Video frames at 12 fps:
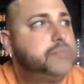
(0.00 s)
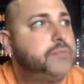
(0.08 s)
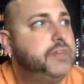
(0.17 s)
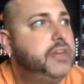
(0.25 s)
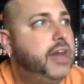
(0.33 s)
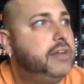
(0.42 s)
What do
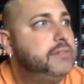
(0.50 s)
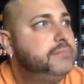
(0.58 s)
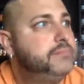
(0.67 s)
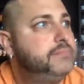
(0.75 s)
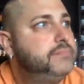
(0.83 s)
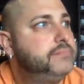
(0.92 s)
you got?
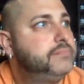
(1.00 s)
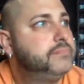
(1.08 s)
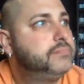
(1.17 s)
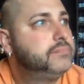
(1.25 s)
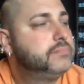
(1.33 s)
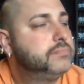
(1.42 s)
Someone
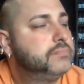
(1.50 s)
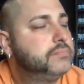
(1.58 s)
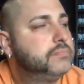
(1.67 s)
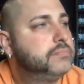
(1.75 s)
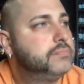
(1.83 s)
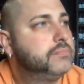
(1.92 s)
asked if